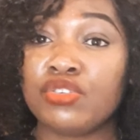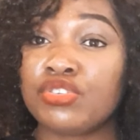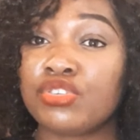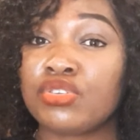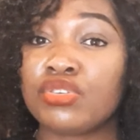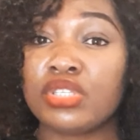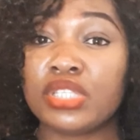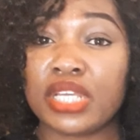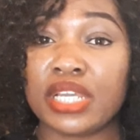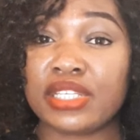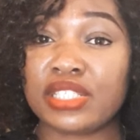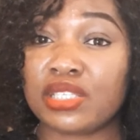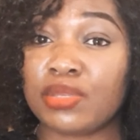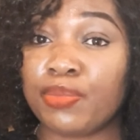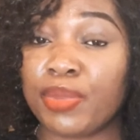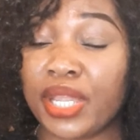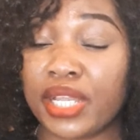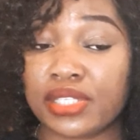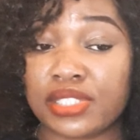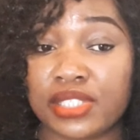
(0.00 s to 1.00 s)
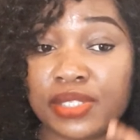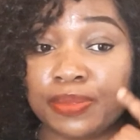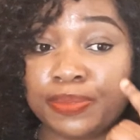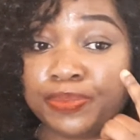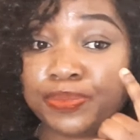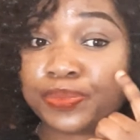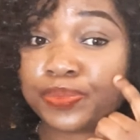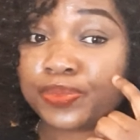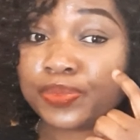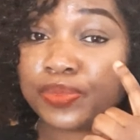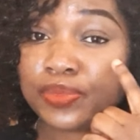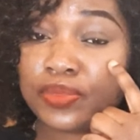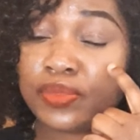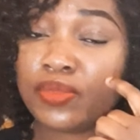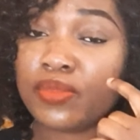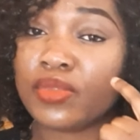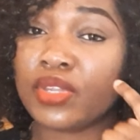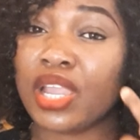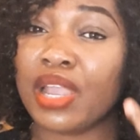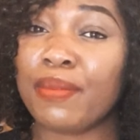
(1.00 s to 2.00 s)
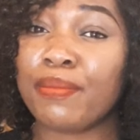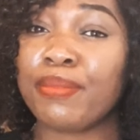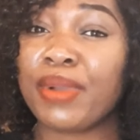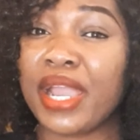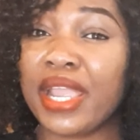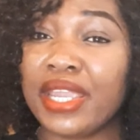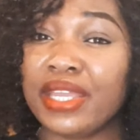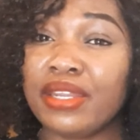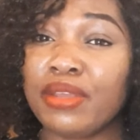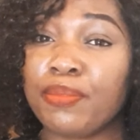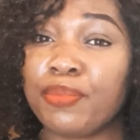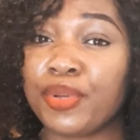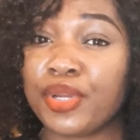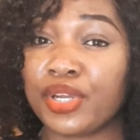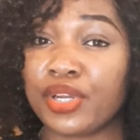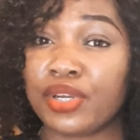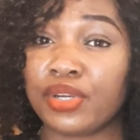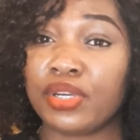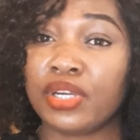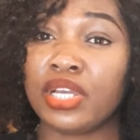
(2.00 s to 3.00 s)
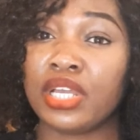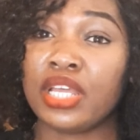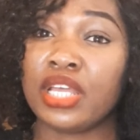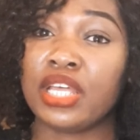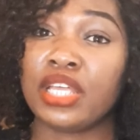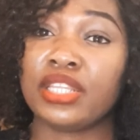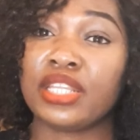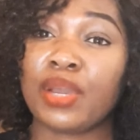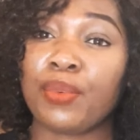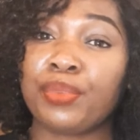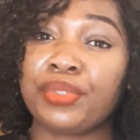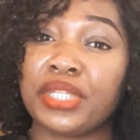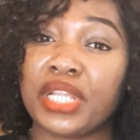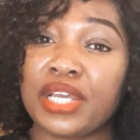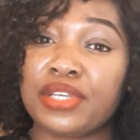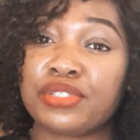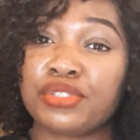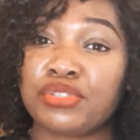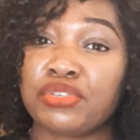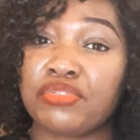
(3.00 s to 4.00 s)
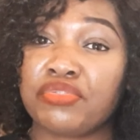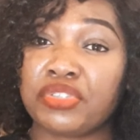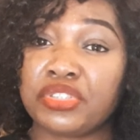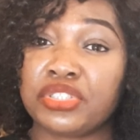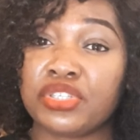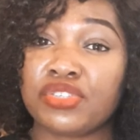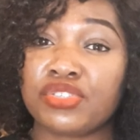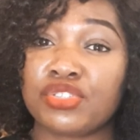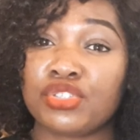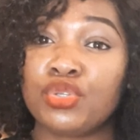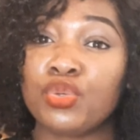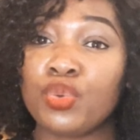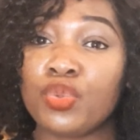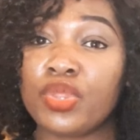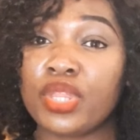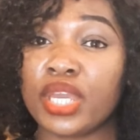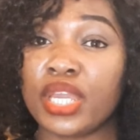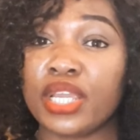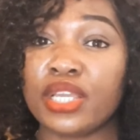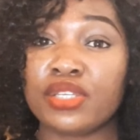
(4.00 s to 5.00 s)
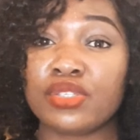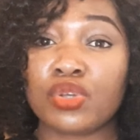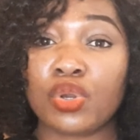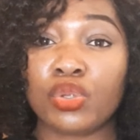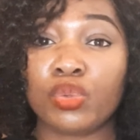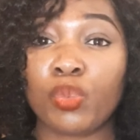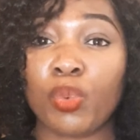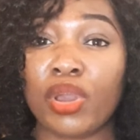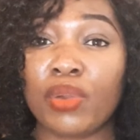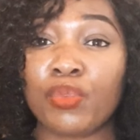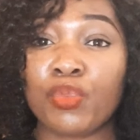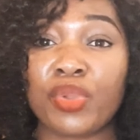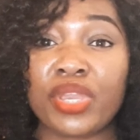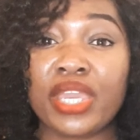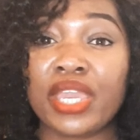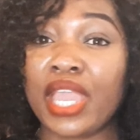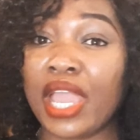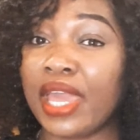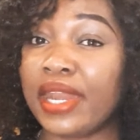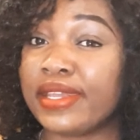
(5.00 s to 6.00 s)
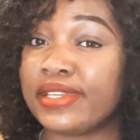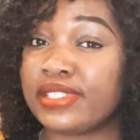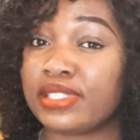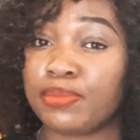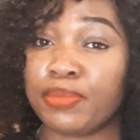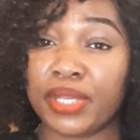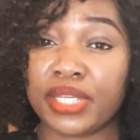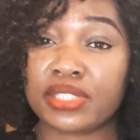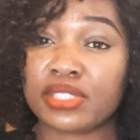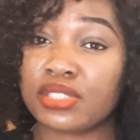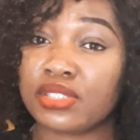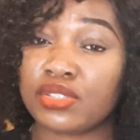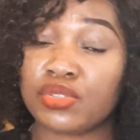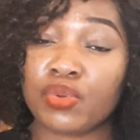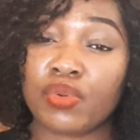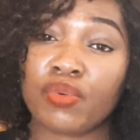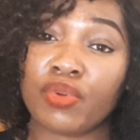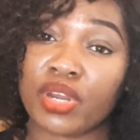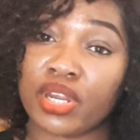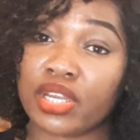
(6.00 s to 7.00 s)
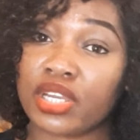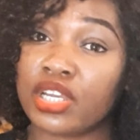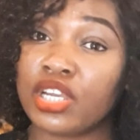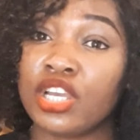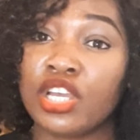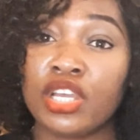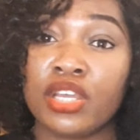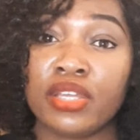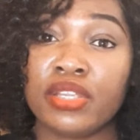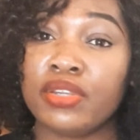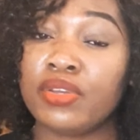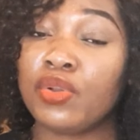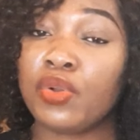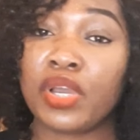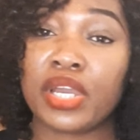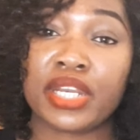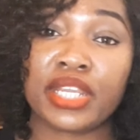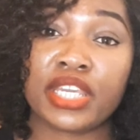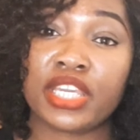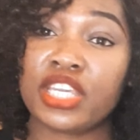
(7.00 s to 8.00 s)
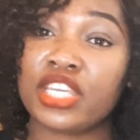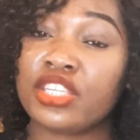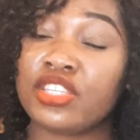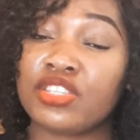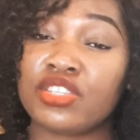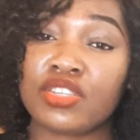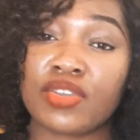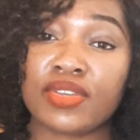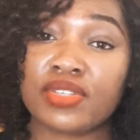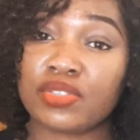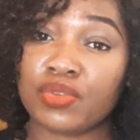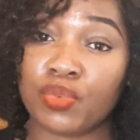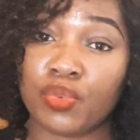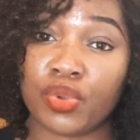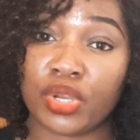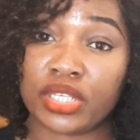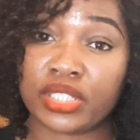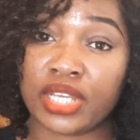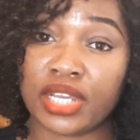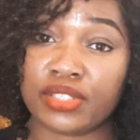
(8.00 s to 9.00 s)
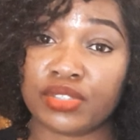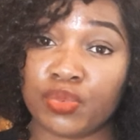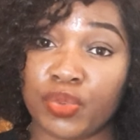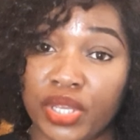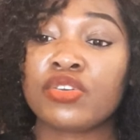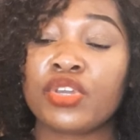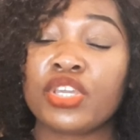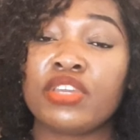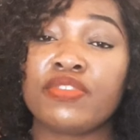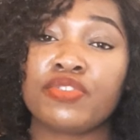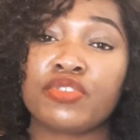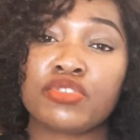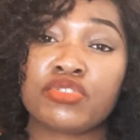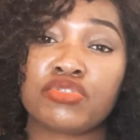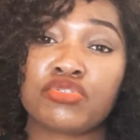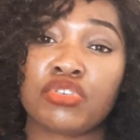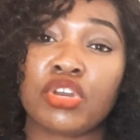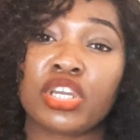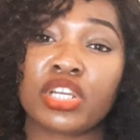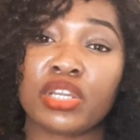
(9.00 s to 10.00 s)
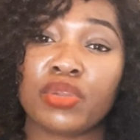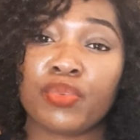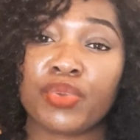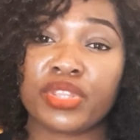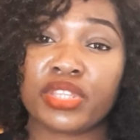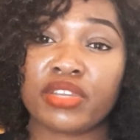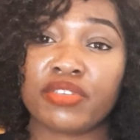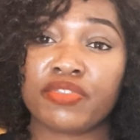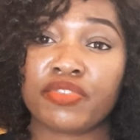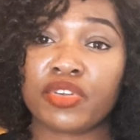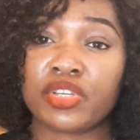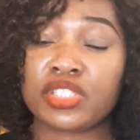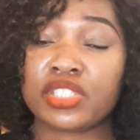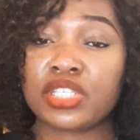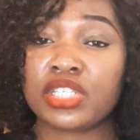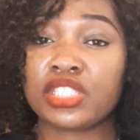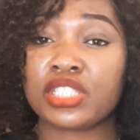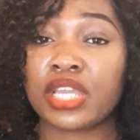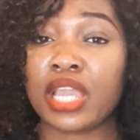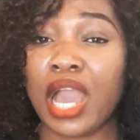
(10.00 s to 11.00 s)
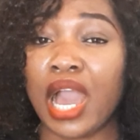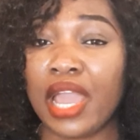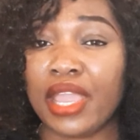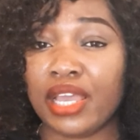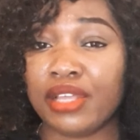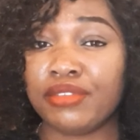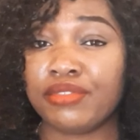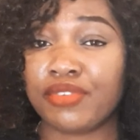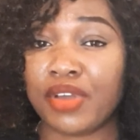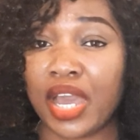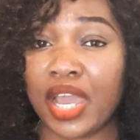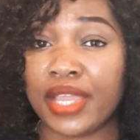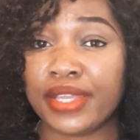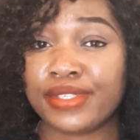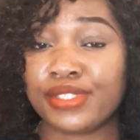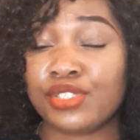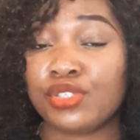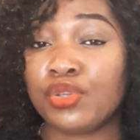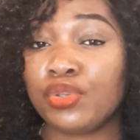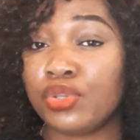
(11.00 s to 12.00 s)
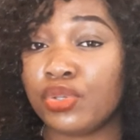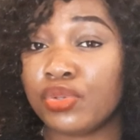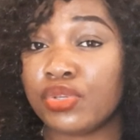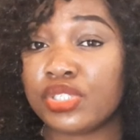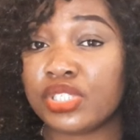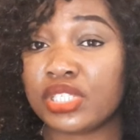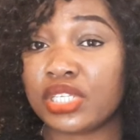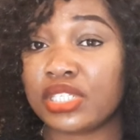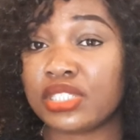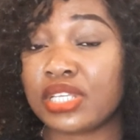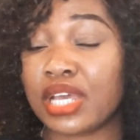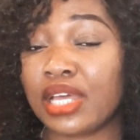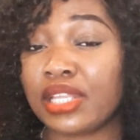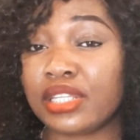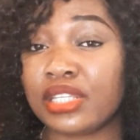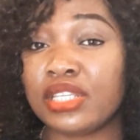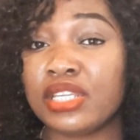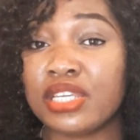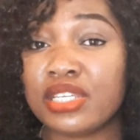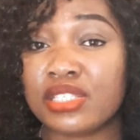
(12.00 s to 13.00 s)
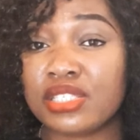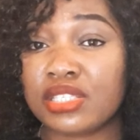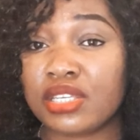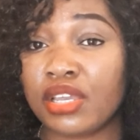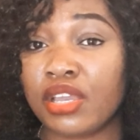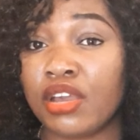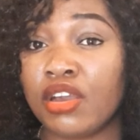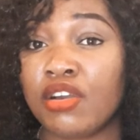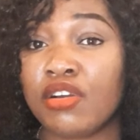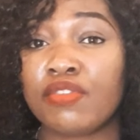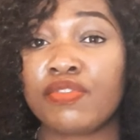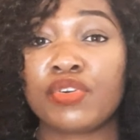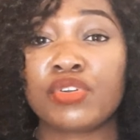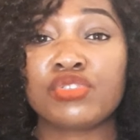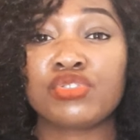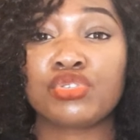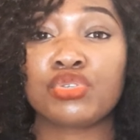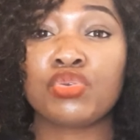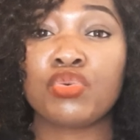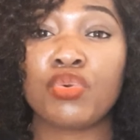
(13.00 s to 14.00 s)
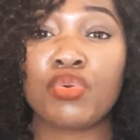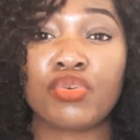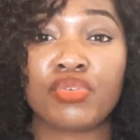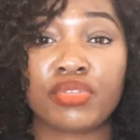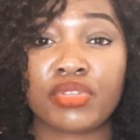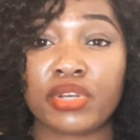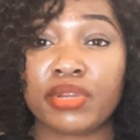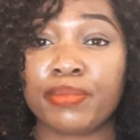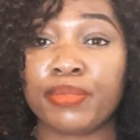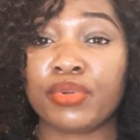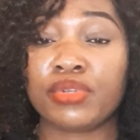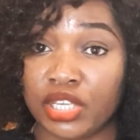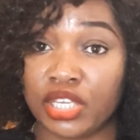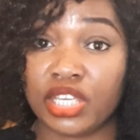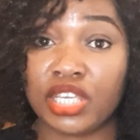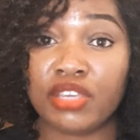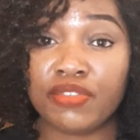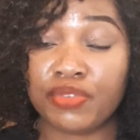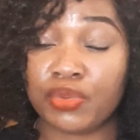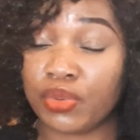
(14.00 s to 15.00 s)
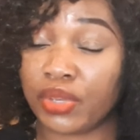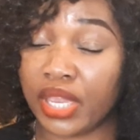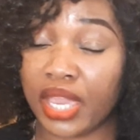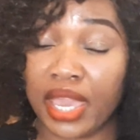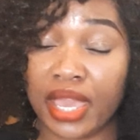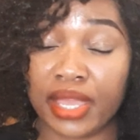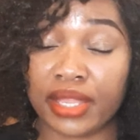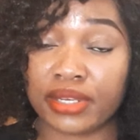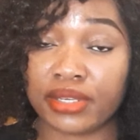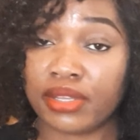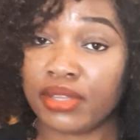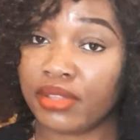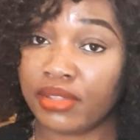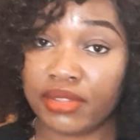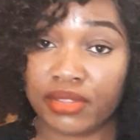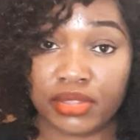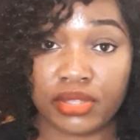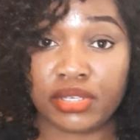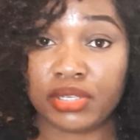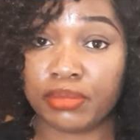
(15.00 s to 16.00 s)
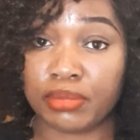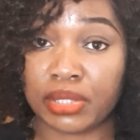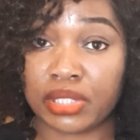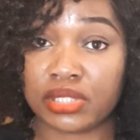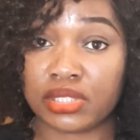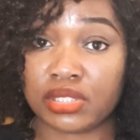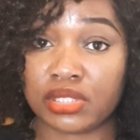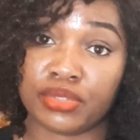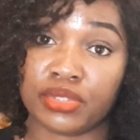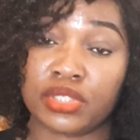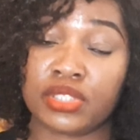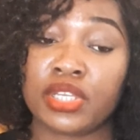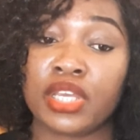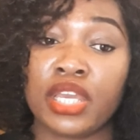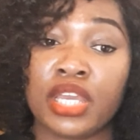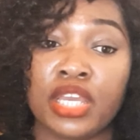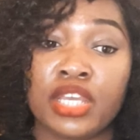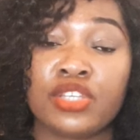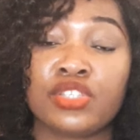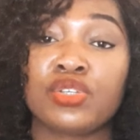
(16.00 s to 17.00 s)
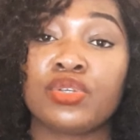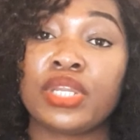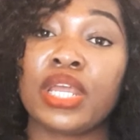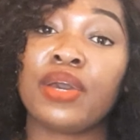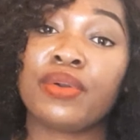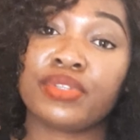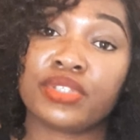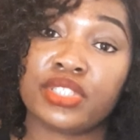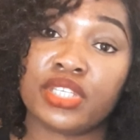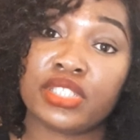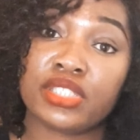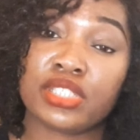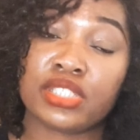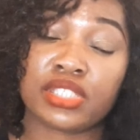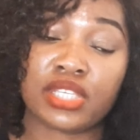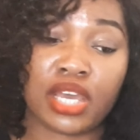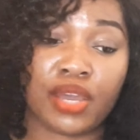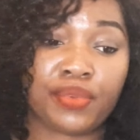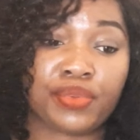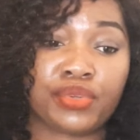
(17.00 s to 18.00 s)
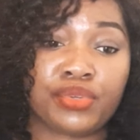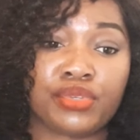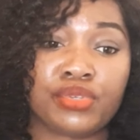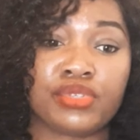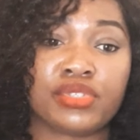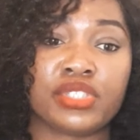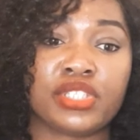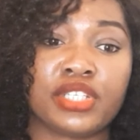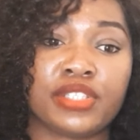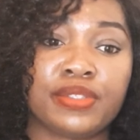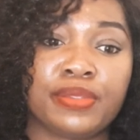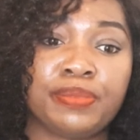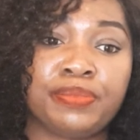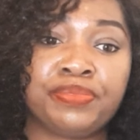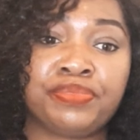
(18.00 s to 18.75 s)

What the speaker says: you shouldn't expect buying a pearl that will last you for just 2 days or 1 week and expect it to work. No honey, it doesn't work that way. So if you're struggling with infertility, I advise you use it at least for 2-3 months. If you can, 3 months. So now this is how you use it.